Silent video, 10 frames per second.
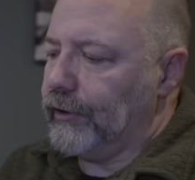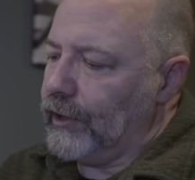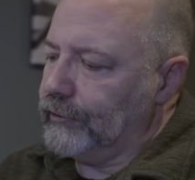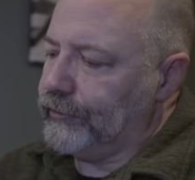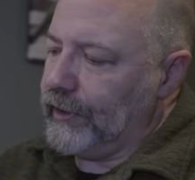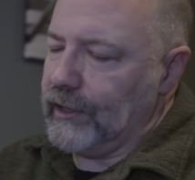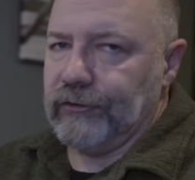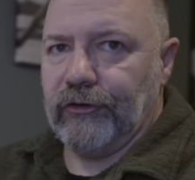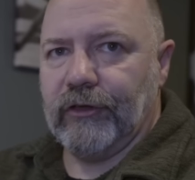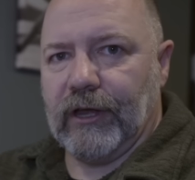nice thing
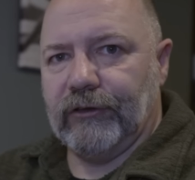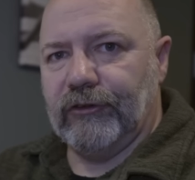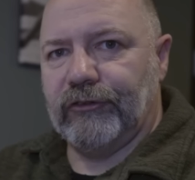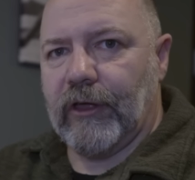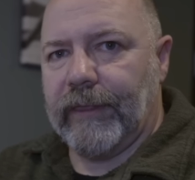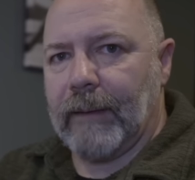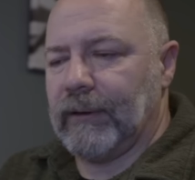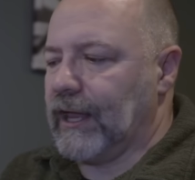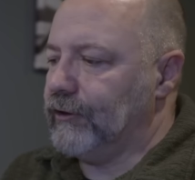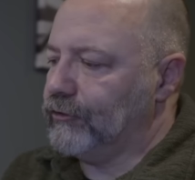is you can actually share the
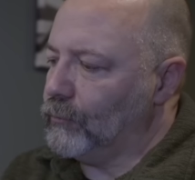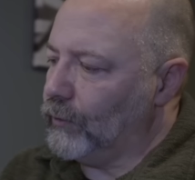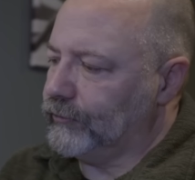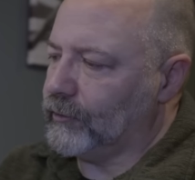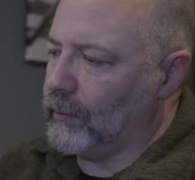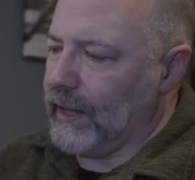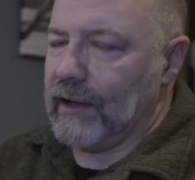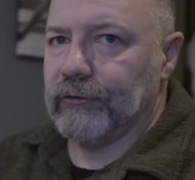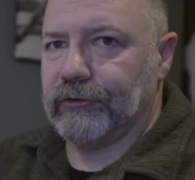application with somebody else.